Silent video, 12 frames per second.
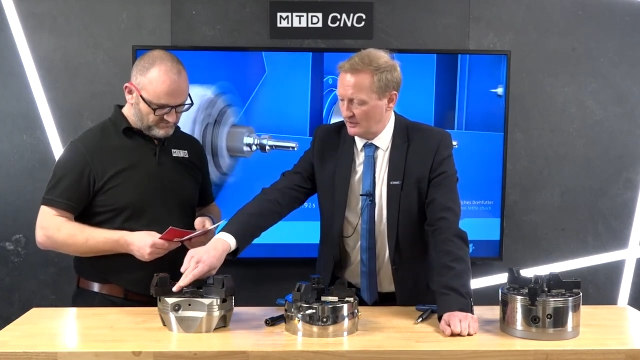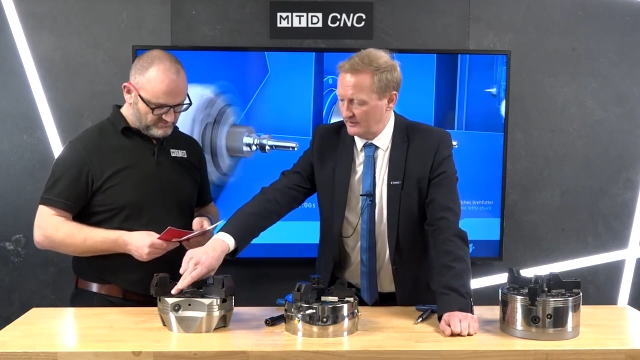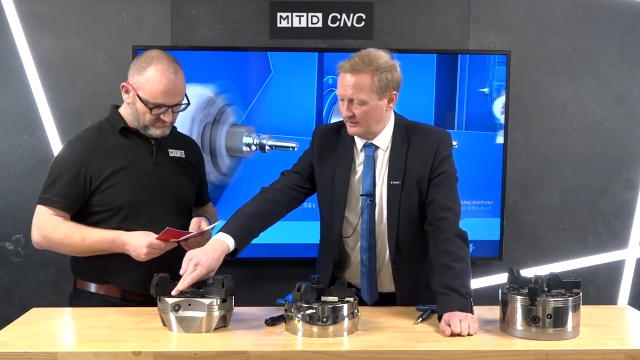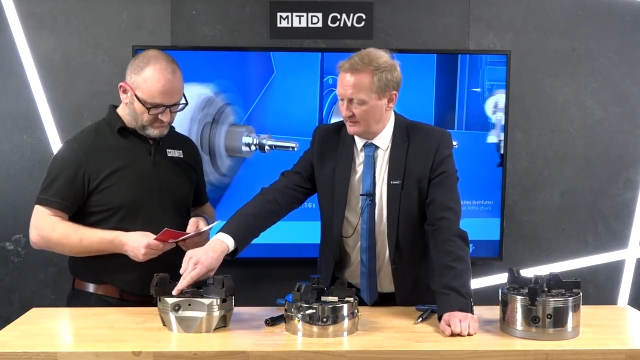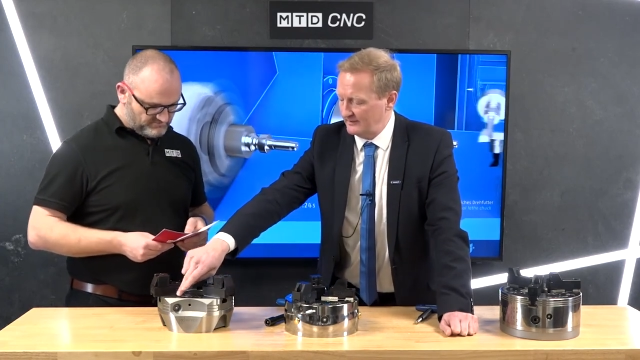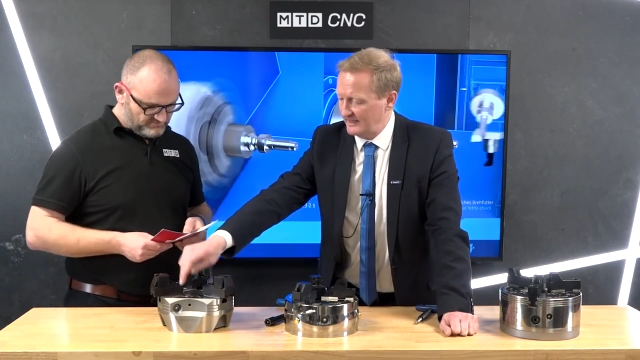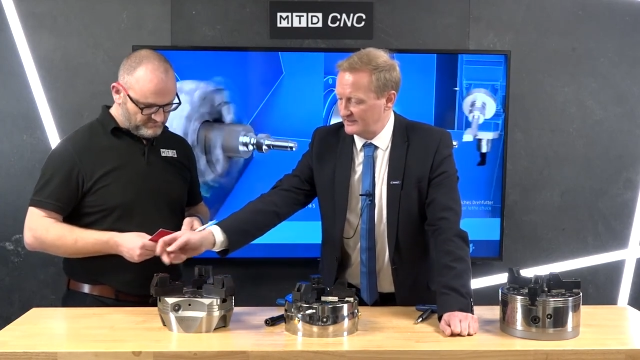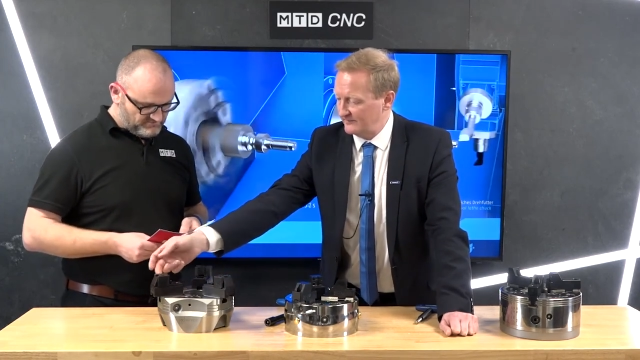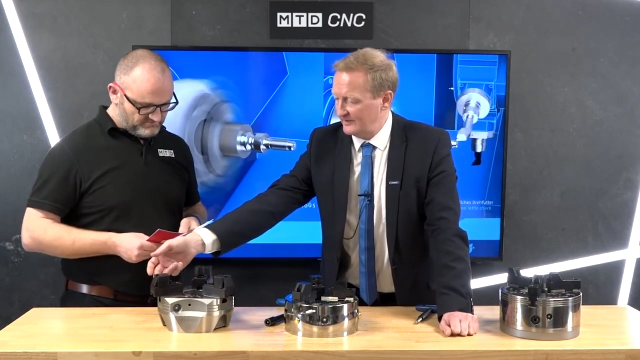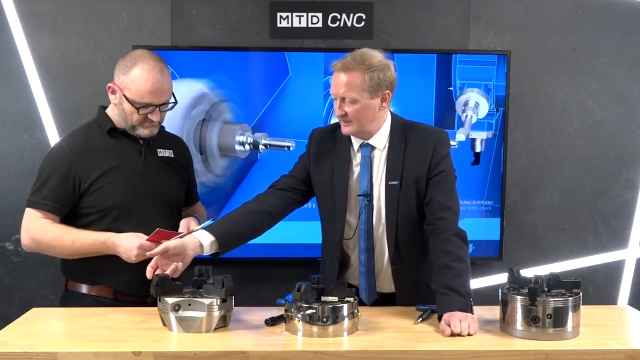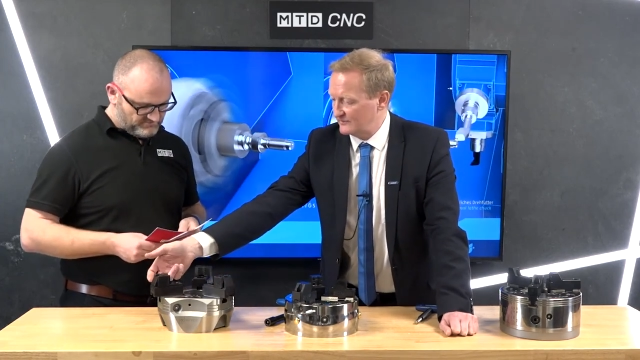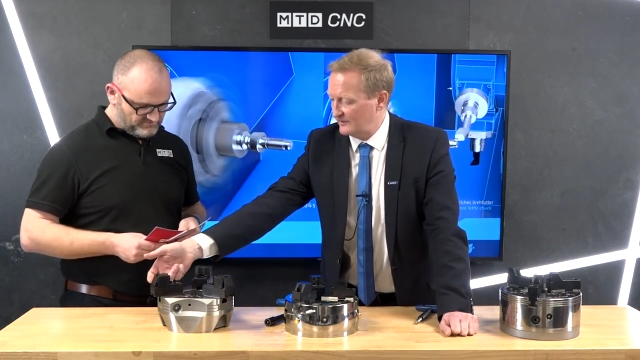Speaker 1: got the
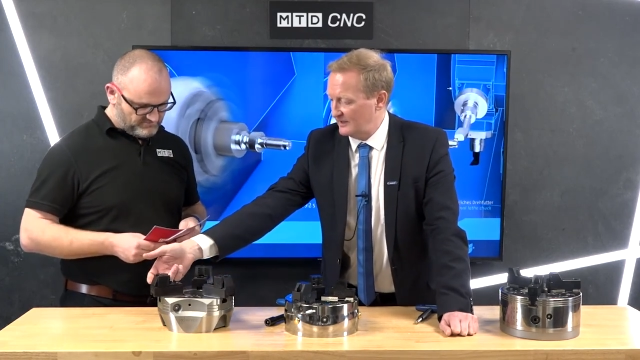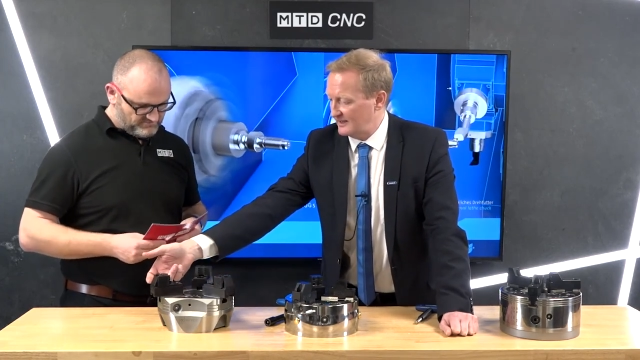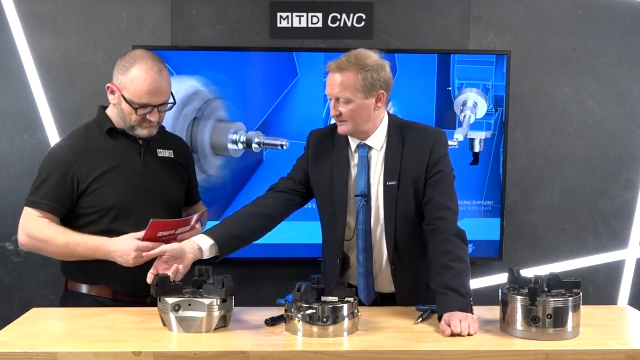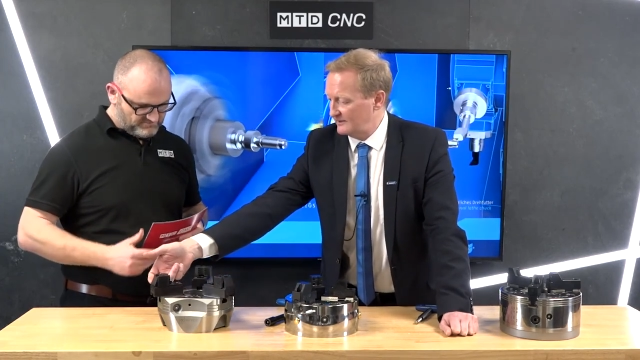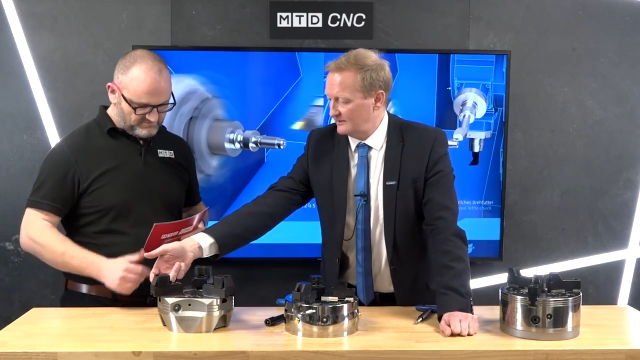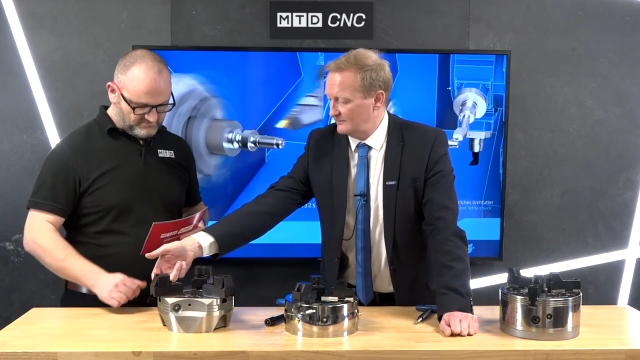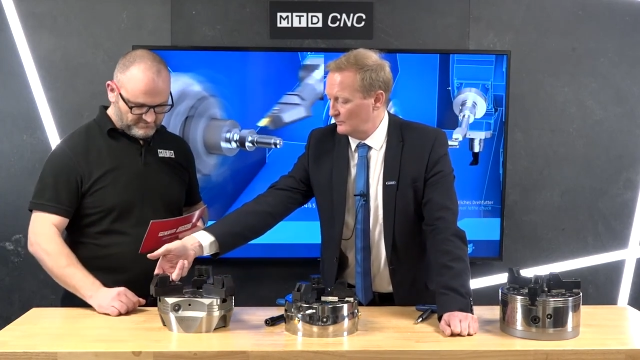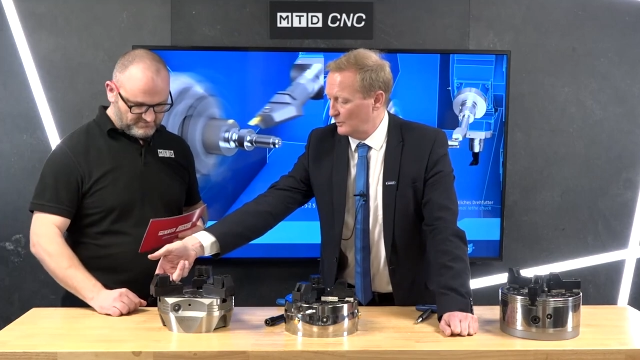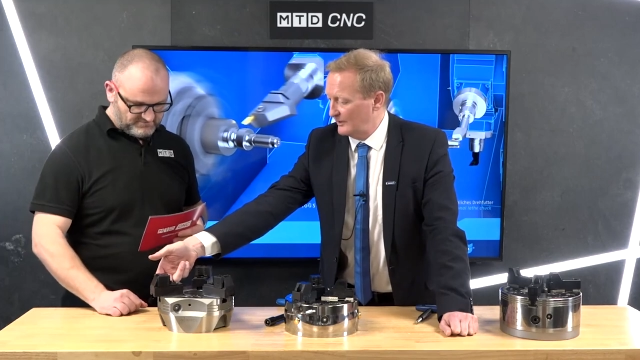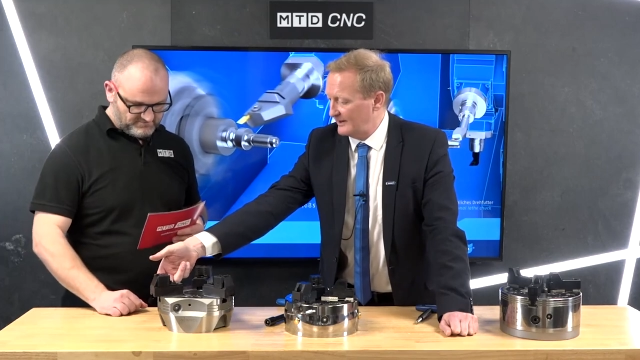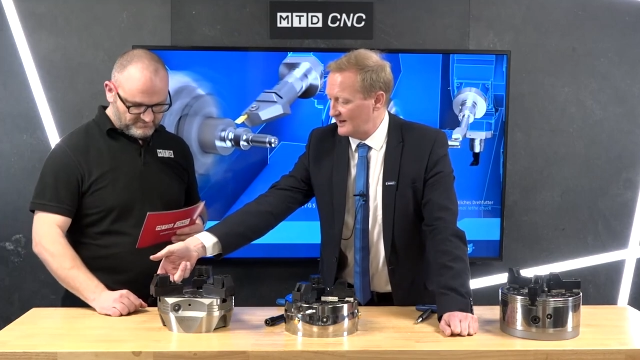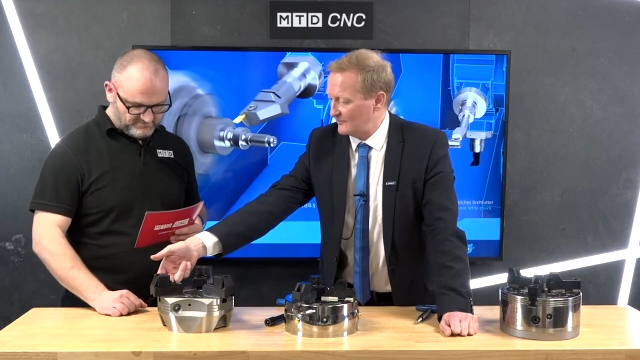interface for like the
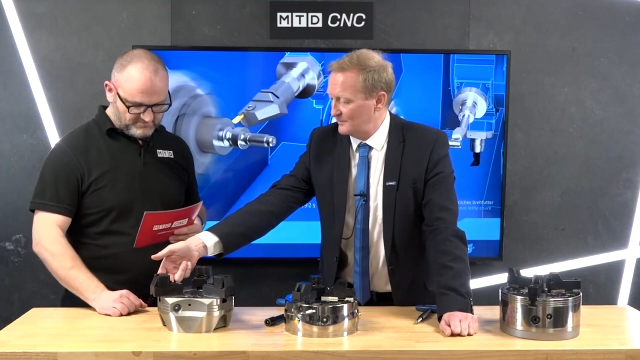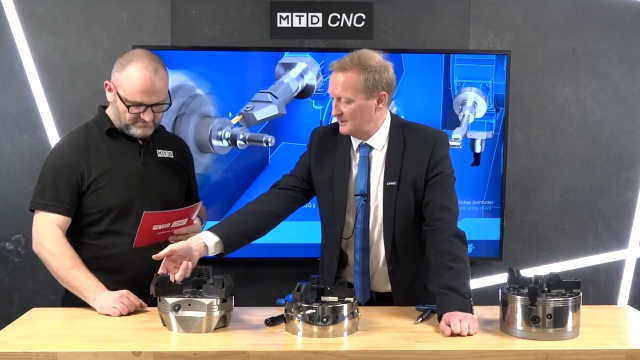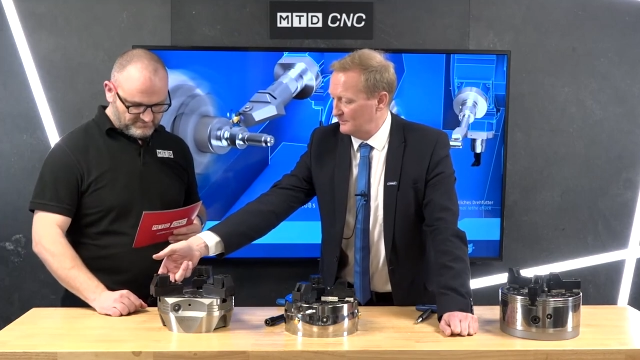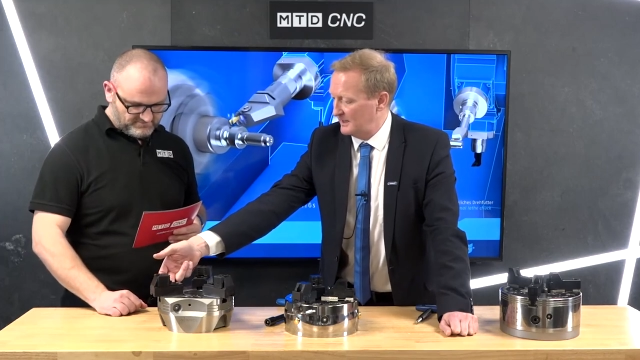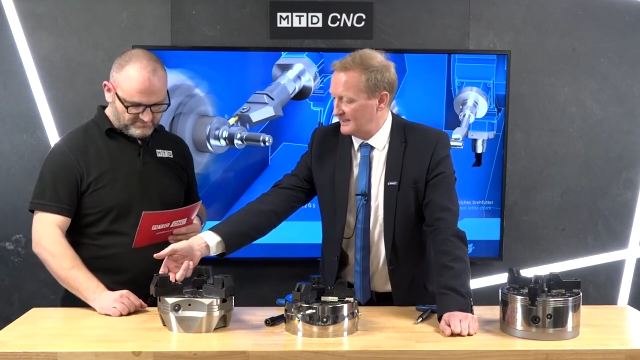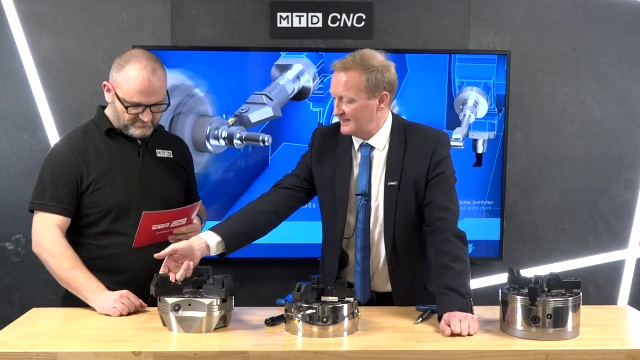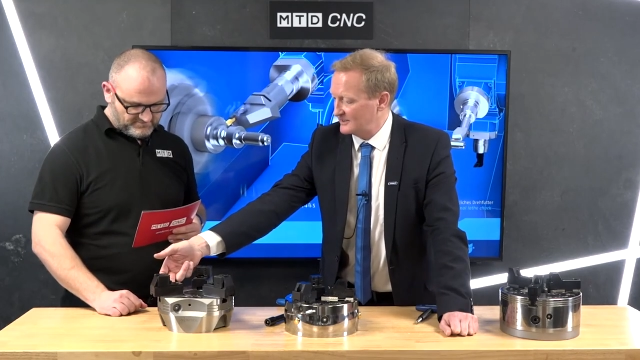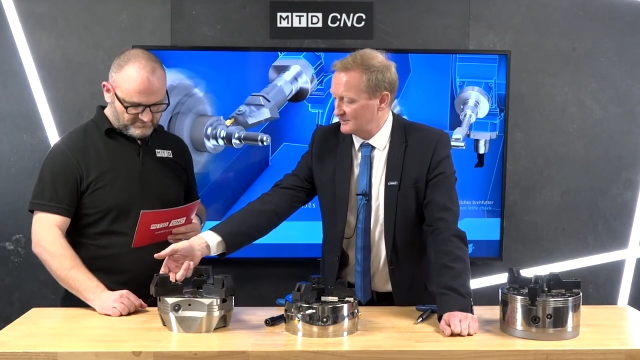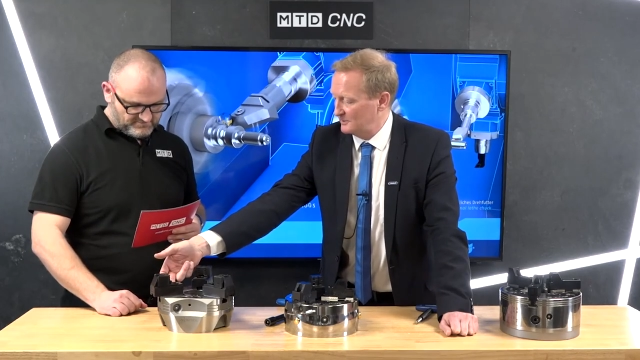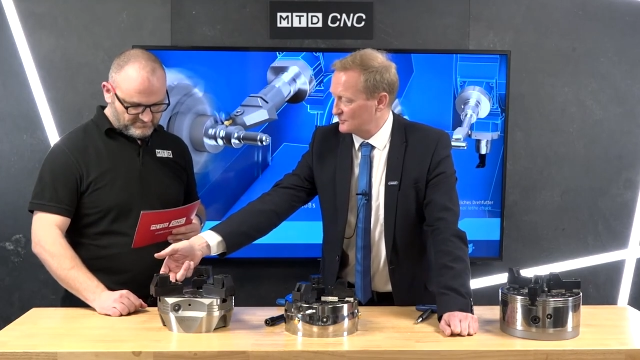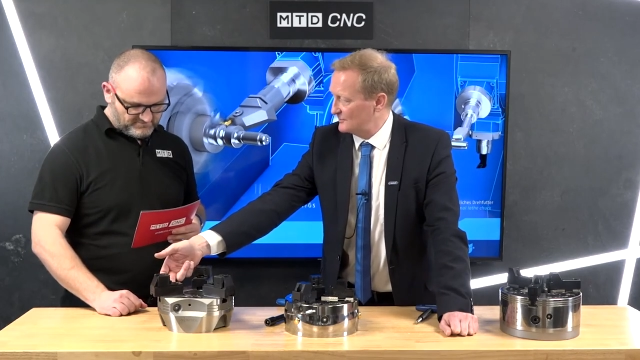one and a half mil by 90 mil